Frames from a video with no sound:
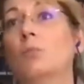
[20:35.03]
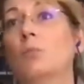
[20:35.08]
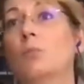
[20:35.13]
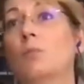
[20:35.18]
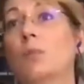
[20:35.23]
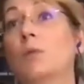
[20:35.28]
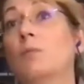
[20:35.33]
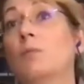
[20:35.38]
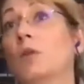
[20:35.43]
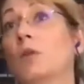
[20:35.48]

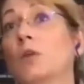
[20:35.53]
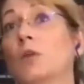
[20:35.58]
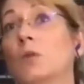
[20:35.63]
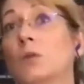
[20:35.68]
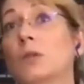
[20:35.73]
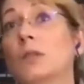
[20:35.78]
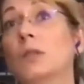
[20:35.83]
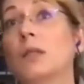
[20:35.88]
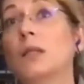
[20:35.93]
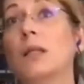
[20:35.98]
people
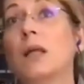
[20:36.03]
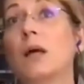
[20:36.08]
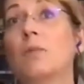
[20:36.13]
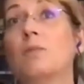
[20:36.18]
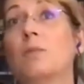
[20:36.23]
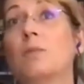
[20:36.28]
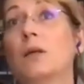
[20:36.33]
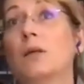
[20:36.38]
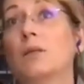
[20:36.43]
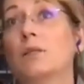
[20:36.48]
using them,
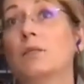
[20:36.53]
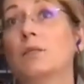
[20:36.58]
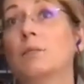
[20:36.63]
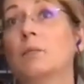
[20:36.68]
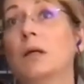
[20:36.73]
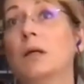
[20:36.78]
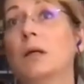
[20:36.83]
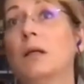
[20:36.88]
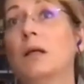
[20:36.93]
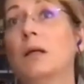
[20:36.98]
being
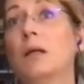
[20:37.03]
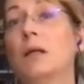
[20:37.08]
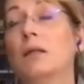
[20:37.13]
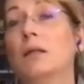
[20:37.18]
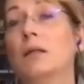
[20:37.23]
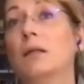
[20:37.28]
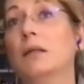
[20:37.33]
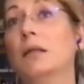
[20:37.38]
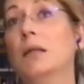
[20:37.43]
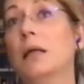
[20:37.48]
familiar and
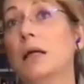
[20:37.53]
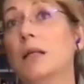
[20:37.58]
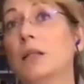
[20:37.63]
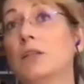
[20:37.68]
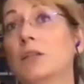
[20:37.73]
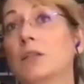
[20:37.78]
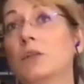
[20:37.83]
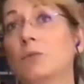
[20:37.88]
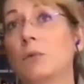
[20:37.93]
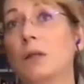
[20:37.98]

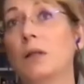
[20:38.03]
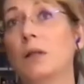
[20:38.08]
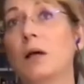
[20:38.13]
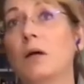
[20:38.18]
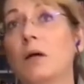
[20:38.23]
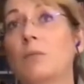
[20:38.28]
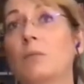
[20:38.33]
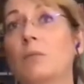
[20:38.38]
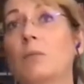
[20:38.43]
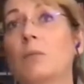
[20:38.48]
engaging with
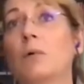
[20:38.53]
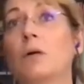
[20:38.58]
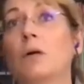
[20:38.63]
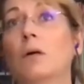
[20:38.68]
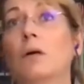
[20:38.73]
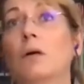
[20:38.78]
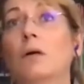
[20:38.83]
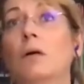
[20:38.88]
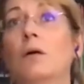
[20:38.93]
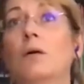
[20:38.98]
them.
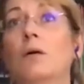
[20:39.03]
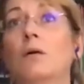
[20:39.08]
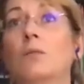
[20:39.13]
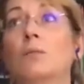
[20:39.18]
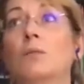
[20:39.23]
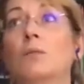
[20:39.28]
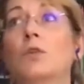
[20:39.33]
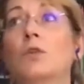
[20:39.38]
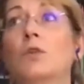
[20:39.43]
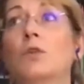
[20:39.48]

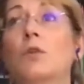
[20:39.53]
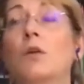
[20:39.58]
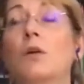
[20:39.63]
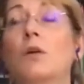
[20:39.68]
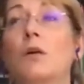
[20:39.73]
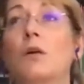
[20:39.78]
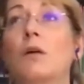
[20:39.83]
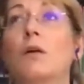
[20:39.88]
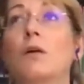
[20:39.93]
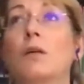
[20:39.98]
So
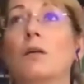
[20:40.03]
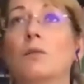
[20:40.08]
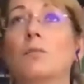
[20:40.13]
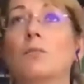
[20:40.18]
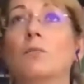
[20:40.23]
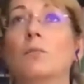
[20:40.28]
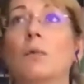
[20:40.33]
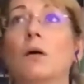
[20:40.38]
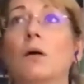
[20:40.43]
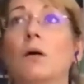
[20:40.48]
there are
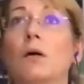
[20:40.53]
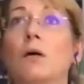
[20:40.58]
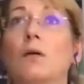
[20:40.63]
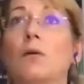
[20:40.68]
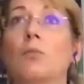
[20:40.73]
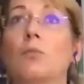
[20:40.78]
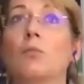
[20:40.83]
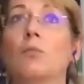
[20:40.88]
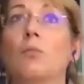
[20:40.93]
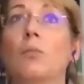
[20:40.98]

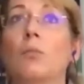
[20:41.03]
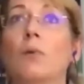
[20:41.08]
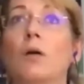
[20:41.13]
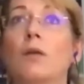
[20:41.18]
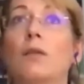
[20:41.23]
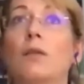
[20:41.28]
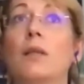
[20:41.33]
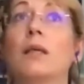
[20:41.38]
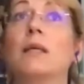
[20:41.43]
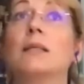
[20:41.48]

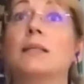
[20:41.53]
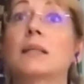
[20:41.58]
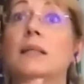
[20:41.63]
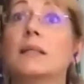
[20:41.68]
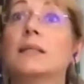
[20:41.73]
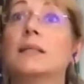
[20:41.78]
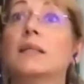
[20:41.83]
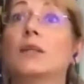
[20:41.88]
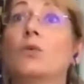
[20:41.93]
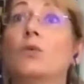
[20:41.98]
things I
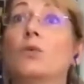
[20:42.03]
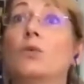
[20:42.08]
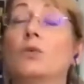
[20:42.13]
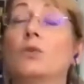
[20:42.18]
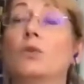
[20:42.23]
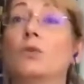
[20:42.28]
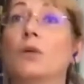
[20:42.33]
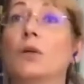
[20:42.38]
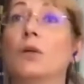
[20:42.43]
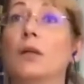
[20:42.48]
see
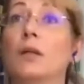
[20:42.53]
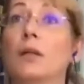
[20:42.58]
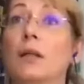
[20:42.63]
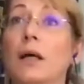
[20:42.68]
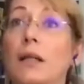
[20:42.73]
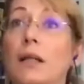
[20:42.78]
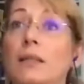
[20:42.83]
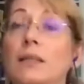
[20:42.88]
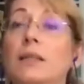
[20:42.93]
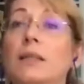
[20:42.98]
also in
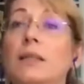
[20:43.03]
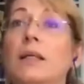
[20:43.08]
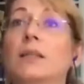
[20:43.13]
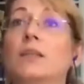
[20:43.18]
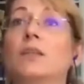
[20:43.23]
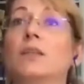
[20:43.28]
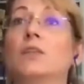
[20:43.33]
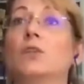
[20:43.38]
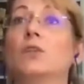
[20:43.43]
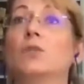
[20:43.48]
other
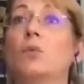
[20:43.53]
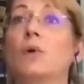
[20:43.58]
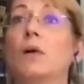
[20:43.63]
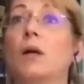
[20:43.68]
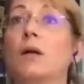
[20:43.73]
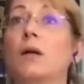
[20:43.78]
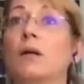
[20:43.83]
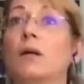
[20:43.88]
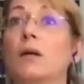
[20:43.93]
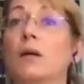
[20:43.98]
sectors
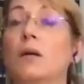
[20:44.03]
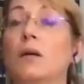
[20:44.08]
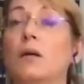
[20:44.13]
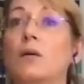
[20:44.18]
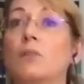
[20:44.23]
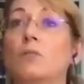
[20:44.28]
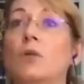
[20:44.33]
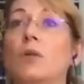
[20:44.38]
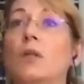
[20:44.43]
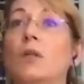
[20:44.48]
where
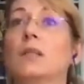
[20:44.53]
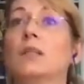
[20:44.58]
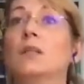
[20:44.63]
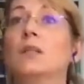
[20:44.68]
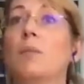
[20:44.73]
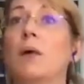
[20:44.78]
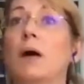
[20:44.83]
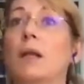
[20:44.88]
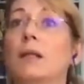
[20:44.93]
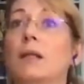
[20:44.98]

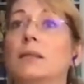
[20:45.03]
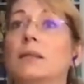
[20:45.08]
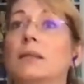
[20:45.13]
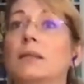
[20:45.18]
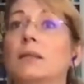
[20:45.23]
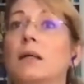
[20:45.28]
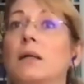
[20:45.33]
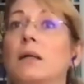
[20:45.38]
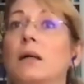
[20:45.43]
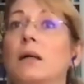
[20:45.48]

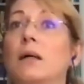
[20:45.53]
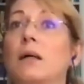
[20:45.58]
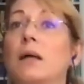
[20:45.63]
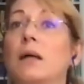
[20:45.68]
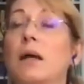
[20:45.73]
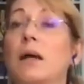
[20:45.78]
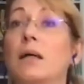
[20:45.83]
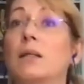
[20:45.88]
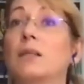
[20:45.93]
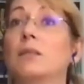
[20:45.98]
municipalities are
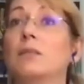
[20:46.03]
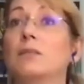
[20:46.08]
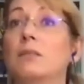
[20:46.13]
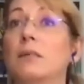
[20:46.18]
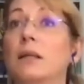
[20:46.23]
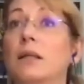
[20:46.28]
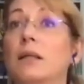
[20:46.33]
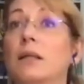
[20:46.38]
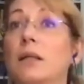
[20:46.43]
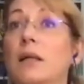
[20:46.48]

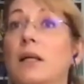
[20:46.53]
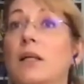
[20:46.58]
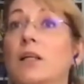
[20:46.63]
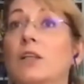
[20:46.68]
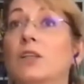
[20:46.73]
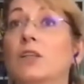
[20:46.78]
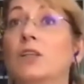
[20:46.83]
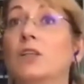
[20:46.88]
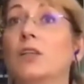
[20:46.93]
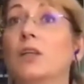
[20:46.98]
actively
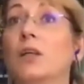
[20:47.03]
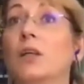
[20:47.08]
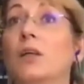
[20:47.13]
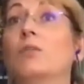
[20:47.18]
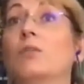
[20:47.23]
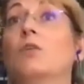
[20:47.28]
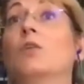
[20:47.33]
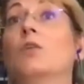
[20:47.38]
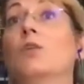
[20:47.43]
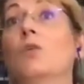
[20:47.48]
engaged,
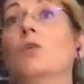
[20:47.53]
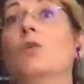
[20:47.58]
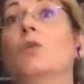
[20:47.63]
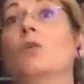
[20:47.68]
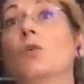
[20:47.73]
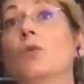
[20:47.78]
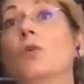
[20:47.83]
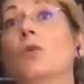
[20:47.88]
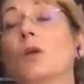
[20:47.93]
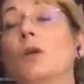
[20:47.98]
even not
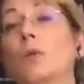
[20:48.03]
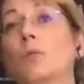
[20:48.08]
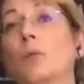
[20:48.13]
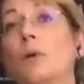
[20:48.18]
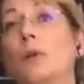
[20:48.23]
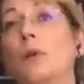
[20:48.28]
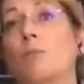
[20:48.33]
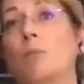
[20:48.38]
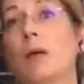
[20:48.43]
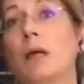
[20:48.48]
only
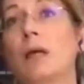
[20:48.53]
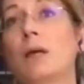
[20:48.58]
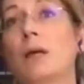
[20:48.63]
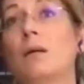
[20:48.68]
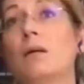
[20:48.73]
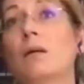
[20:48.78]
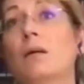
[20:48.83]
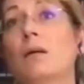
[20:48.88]
with big